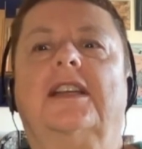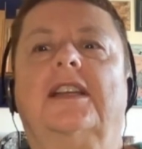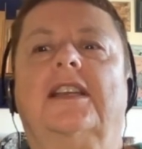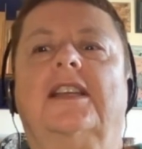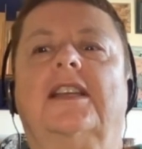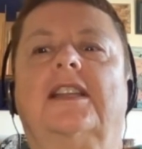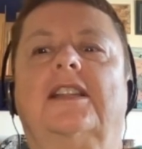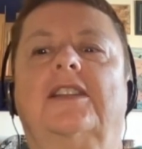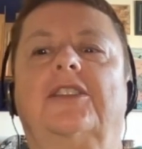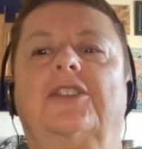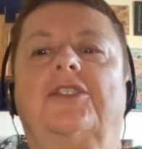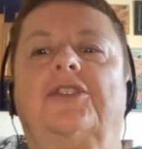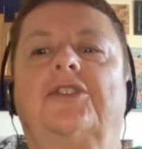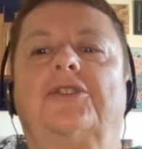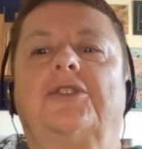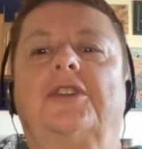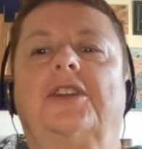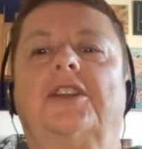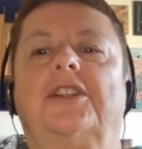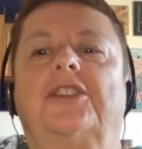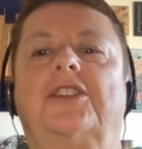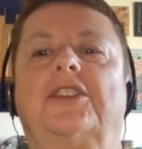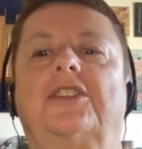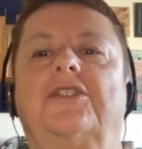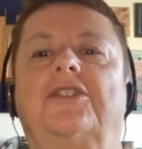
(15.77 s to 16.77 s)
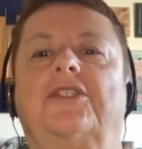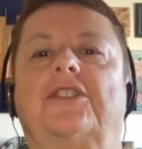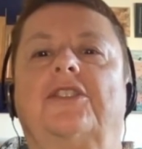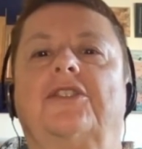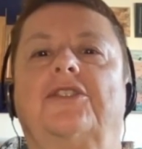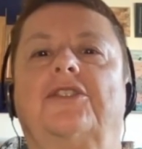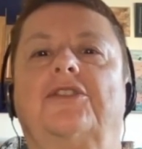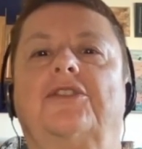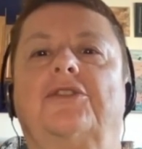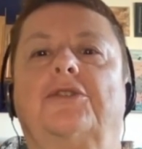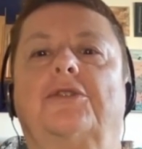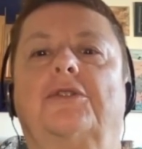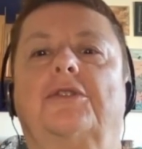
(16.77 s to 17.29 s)
illustrations and
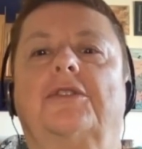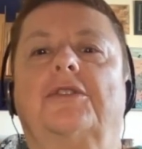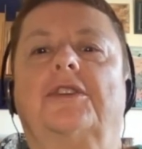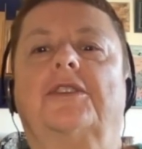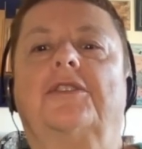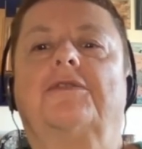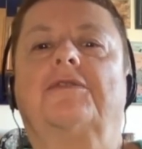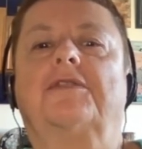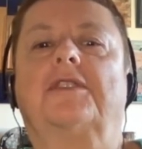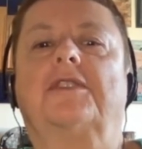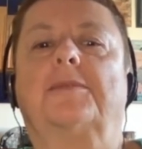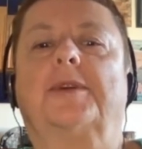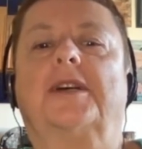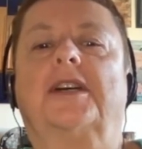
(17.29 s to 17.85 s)
stories from